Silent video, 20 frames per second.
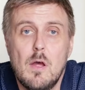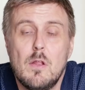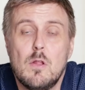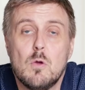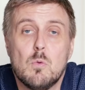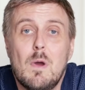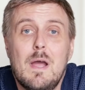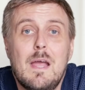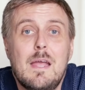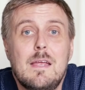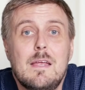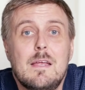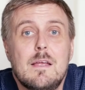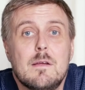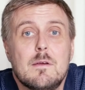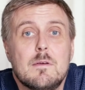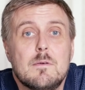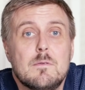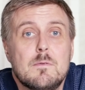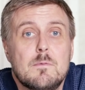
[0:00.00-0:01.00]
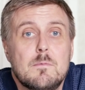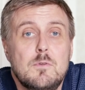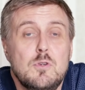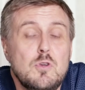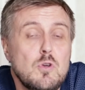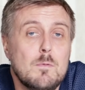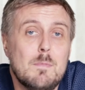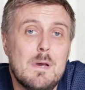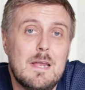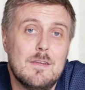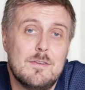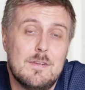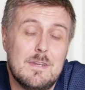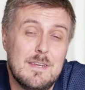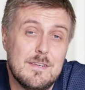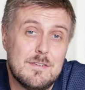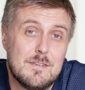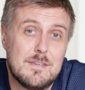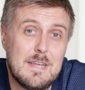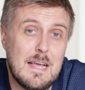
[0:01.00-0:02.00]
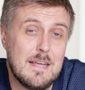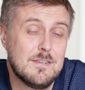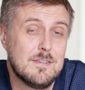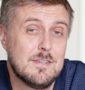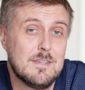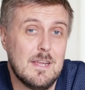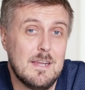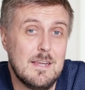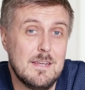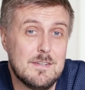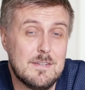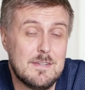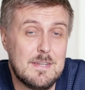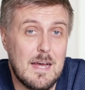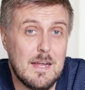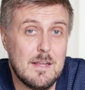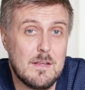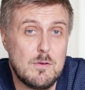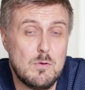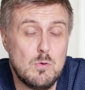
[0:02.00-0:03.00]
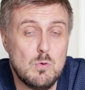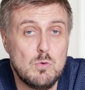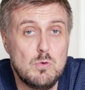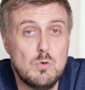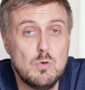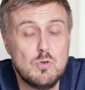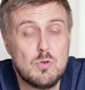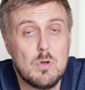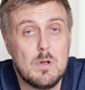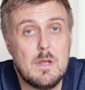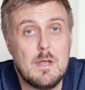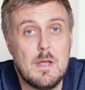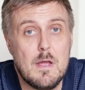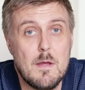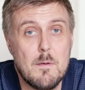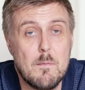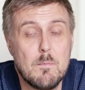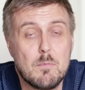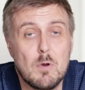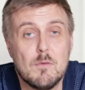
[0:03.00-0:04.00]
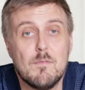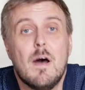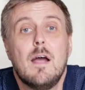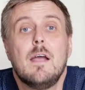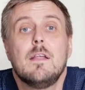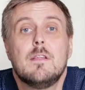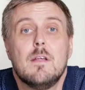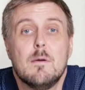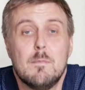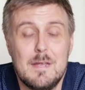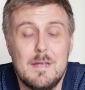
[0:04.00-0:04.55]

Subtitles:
The way new medicine is tested is that you usually provide the